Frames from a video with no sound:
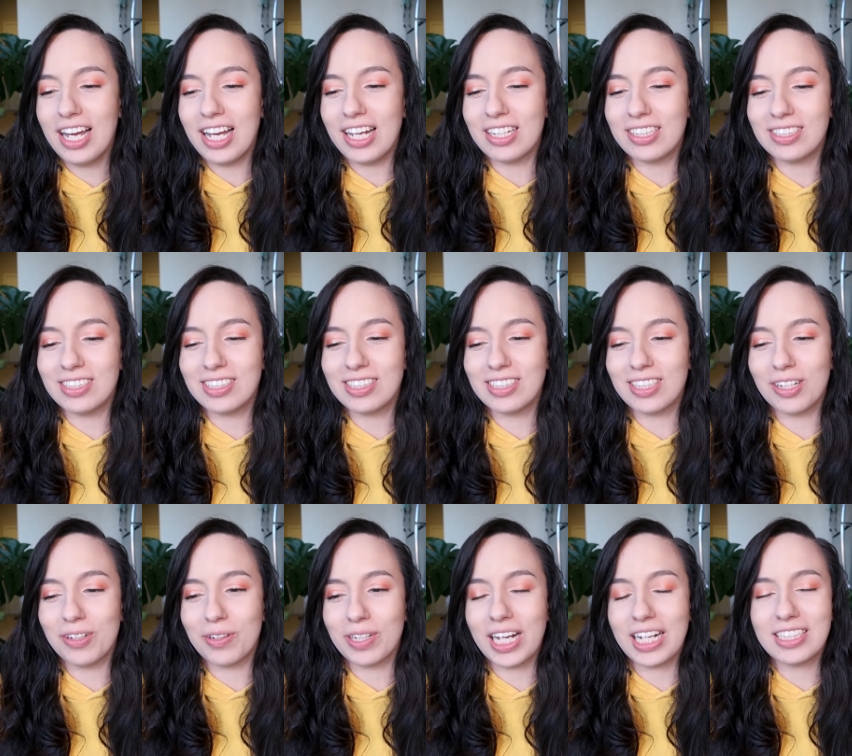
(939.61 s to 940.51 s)
And
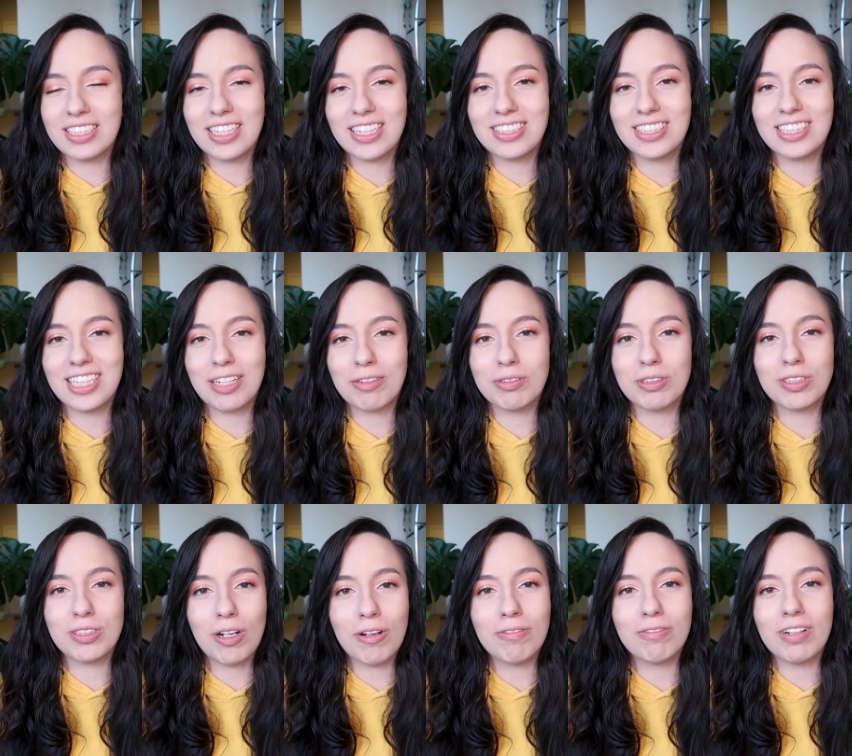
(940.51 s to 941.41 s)
so Valentine's Day was
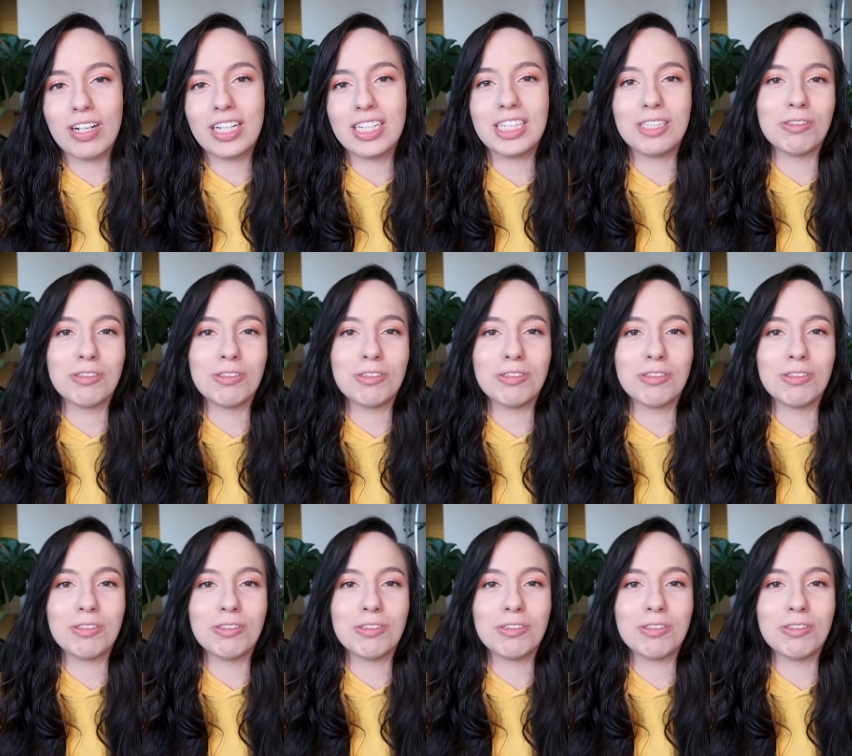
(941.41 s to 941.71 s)
so fun.